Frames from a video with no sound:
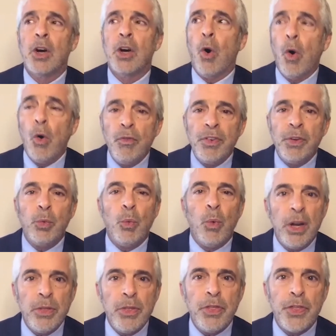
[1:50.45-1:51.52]
over
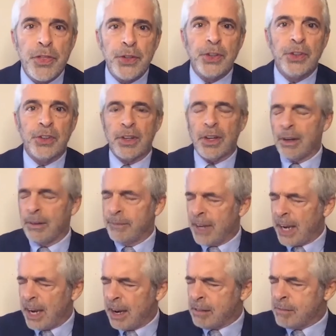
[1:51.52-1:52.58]
one third of
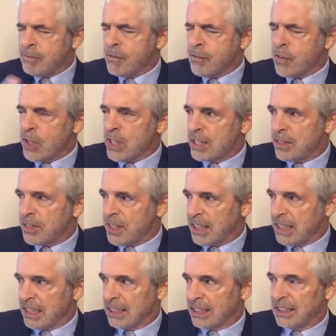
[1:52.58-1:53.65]

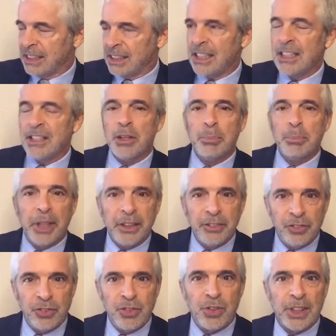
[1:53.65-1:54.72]
everything in the
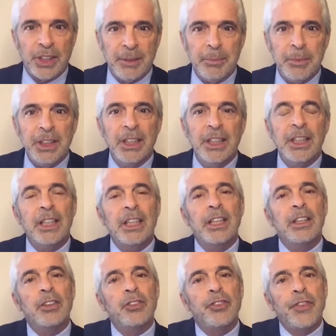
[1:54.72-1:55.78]
bloodstream
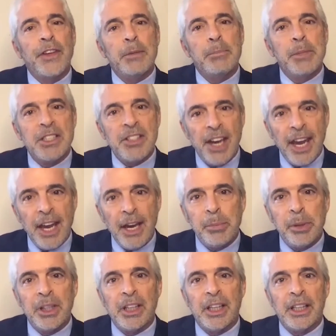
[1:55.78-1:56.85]
is the
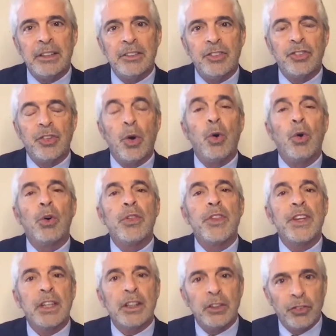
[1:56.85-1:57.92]
metabolites or the
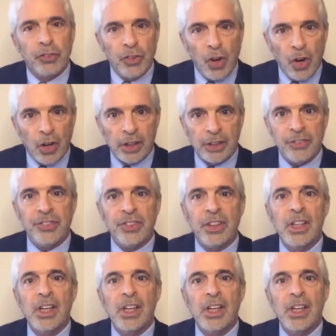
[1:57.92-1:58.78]
exhaust